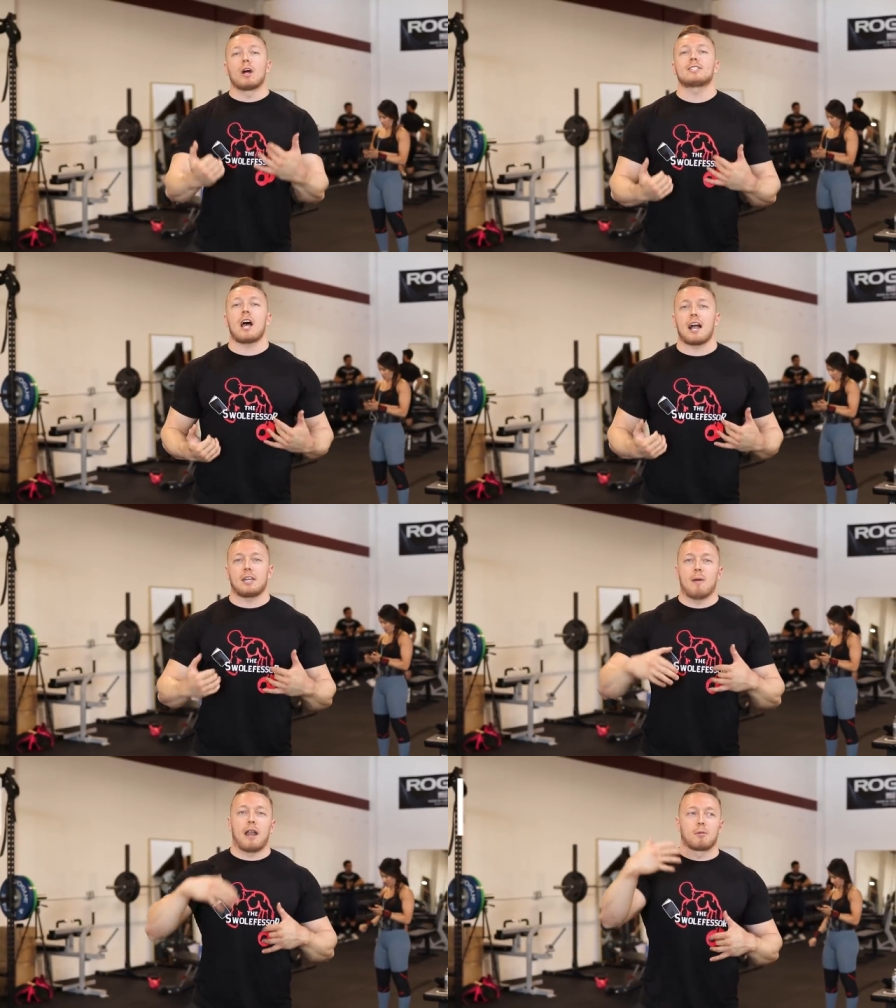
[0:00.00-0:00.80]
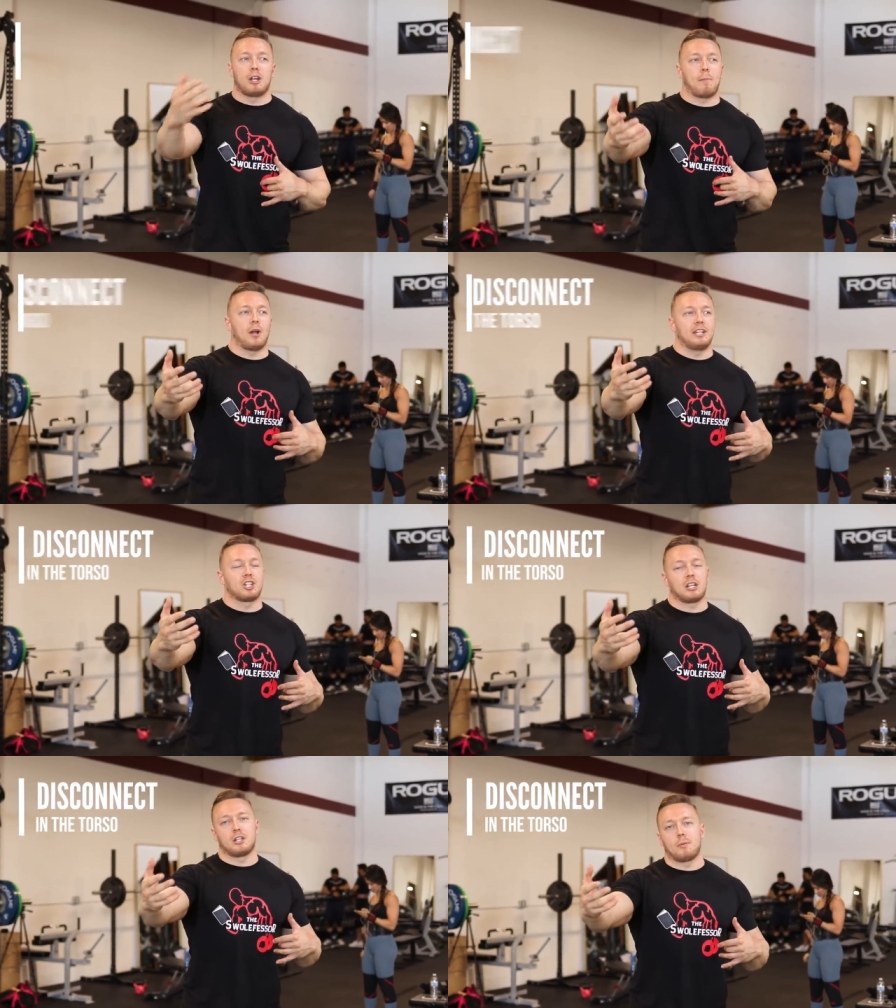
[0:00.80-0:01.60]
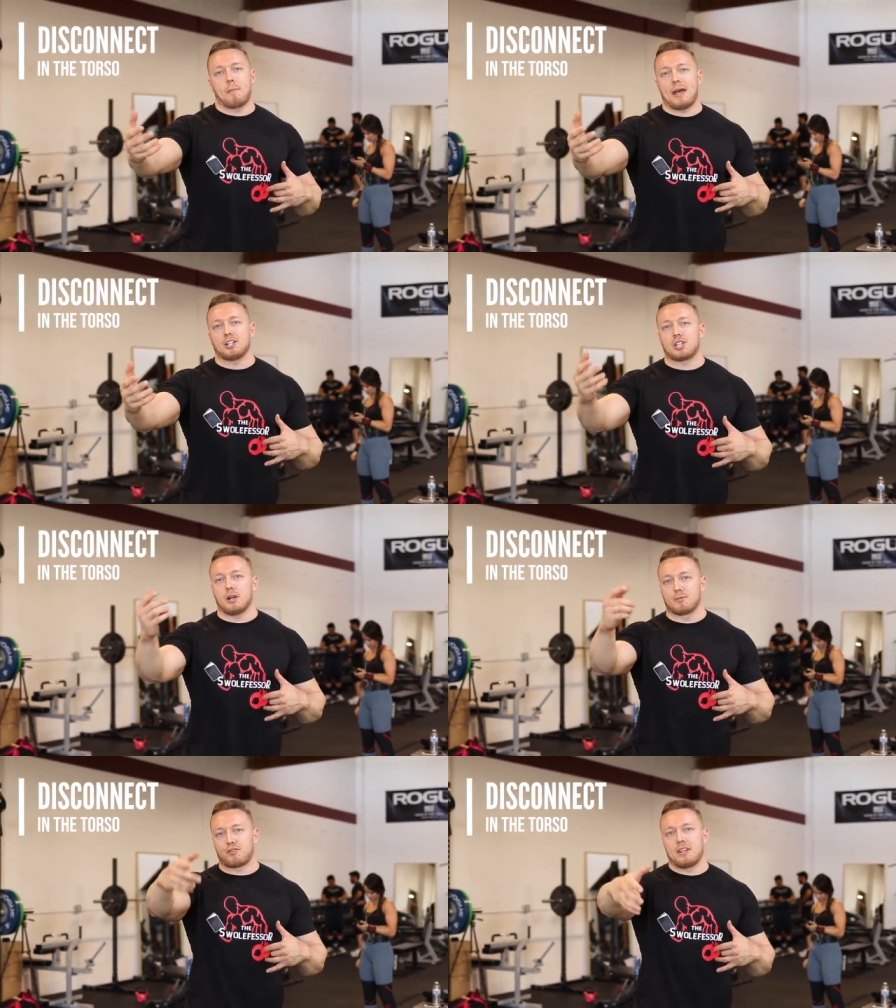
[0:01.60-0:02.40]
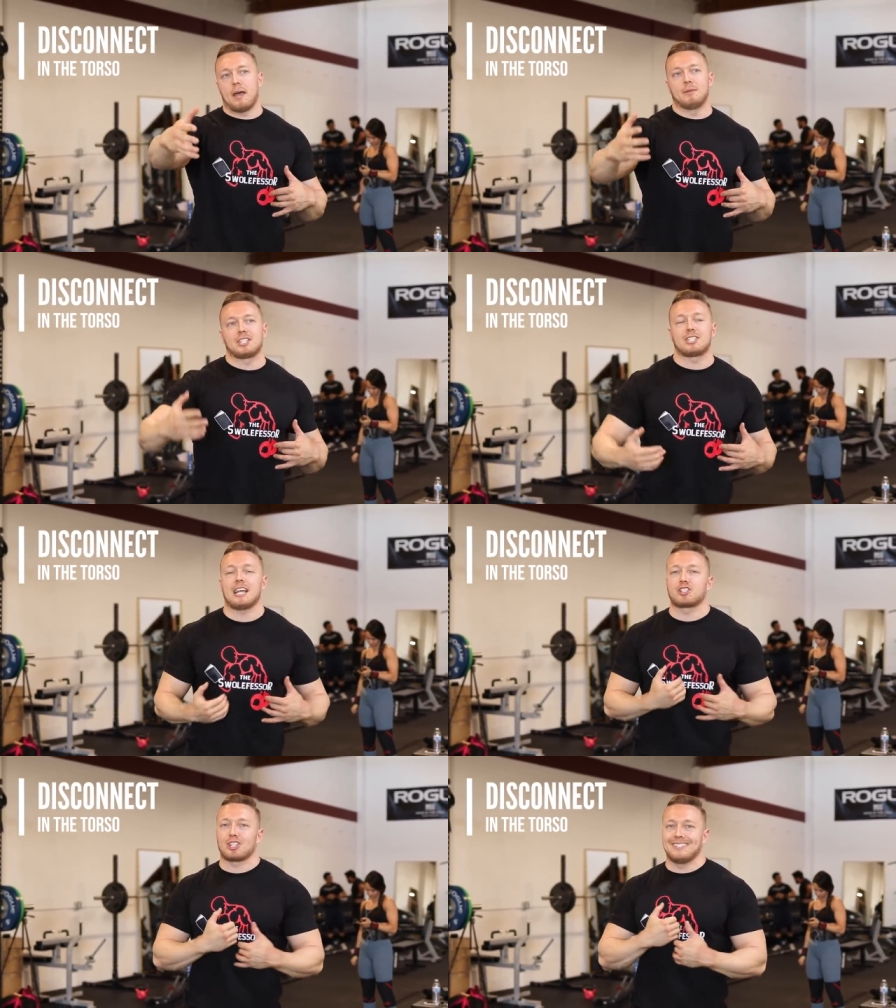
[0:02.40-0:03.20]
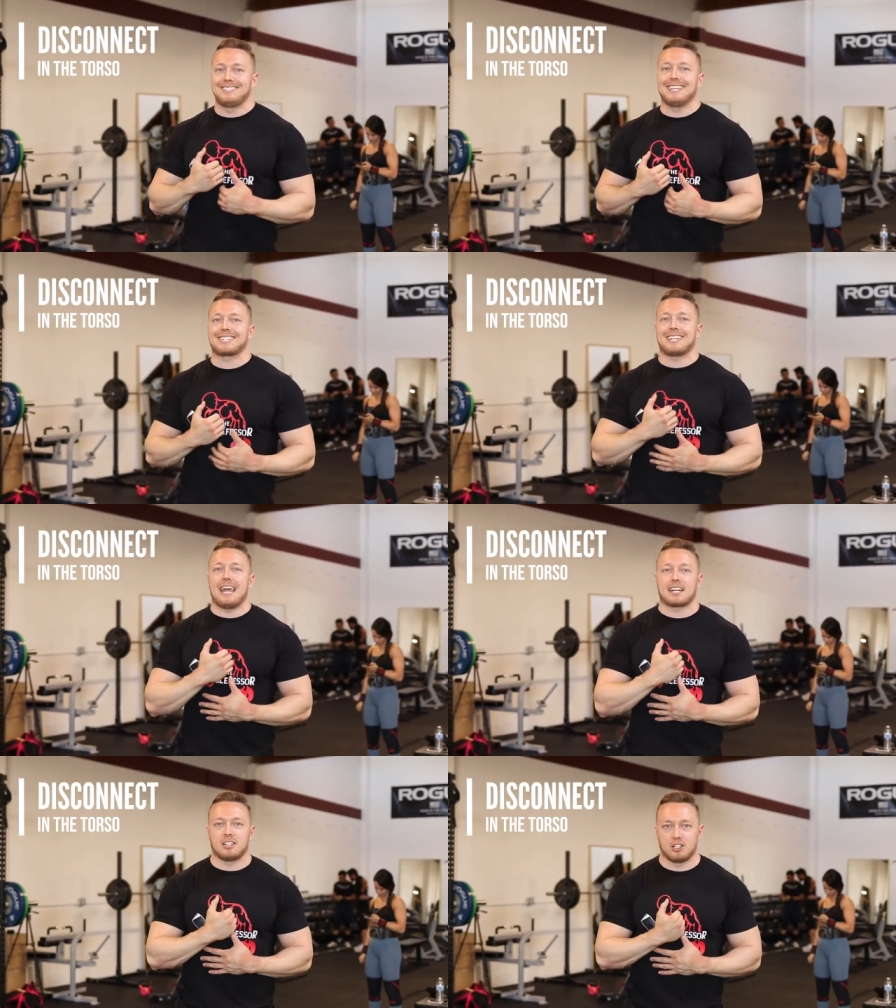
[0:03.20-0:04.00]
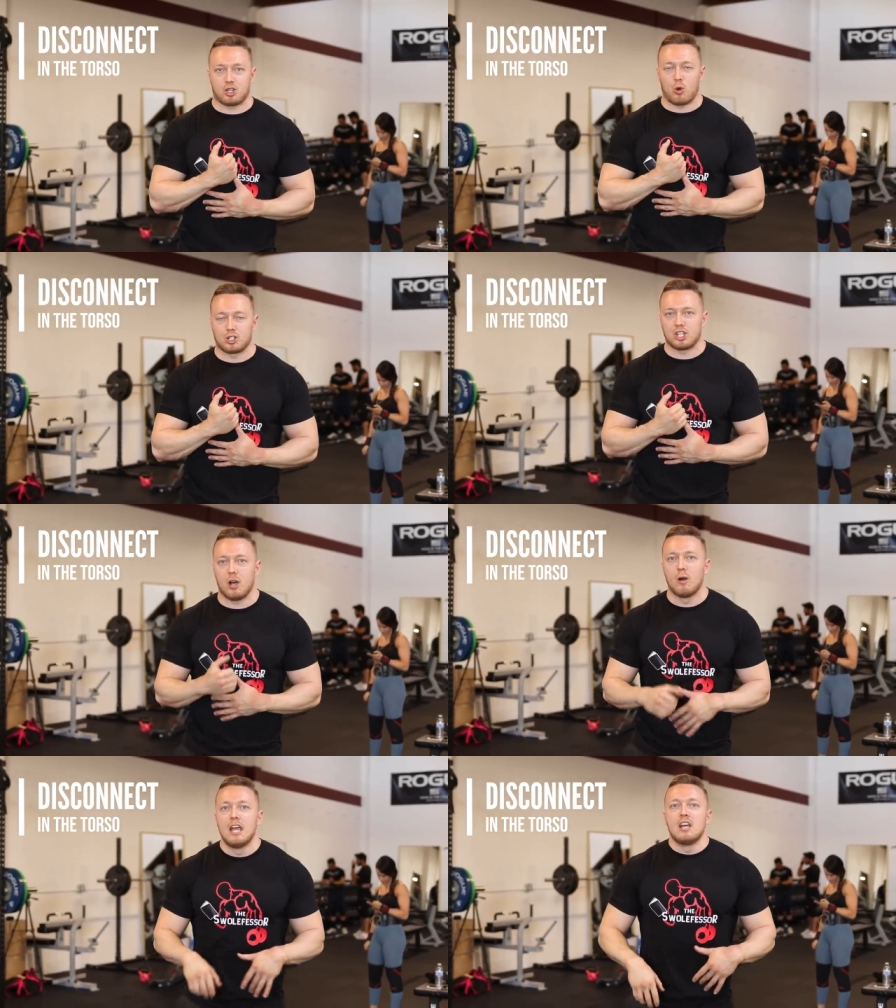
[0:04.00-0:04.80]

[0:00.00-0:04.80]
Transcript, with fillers: we're talking about, I'm gonna put into a little bit better terms for them, is essentially a disconnect in the torso.